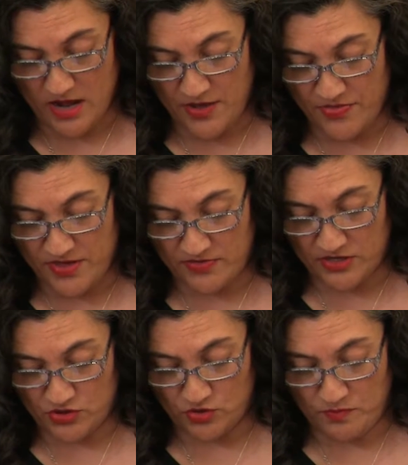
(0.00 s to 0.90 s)
I think
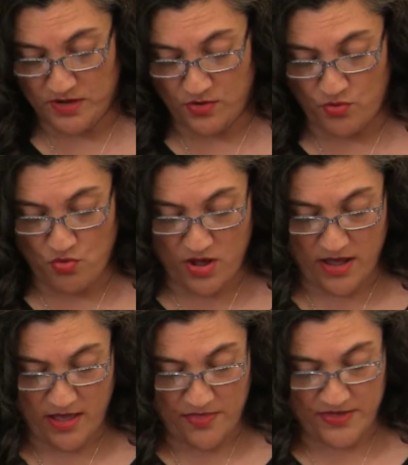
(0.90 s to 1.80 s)
there should be a
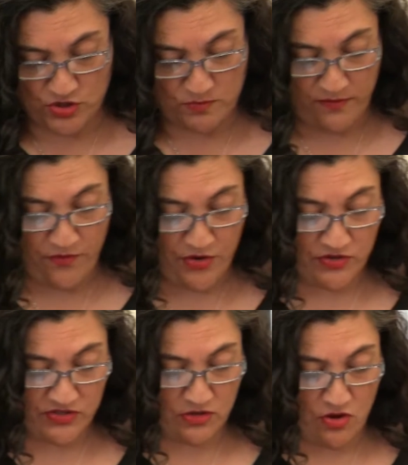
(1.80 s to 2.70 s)
law that should be
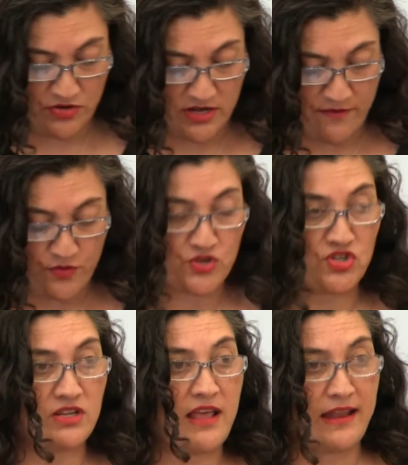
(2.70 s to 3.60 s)
focused on
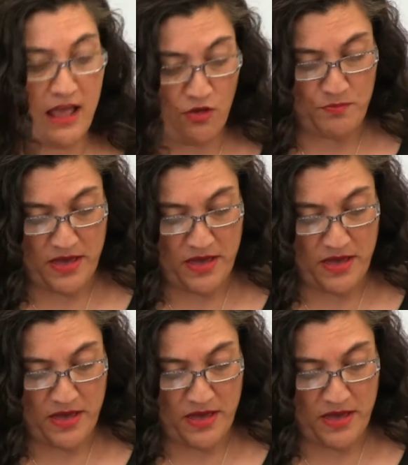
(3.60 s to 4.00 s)
diversion and health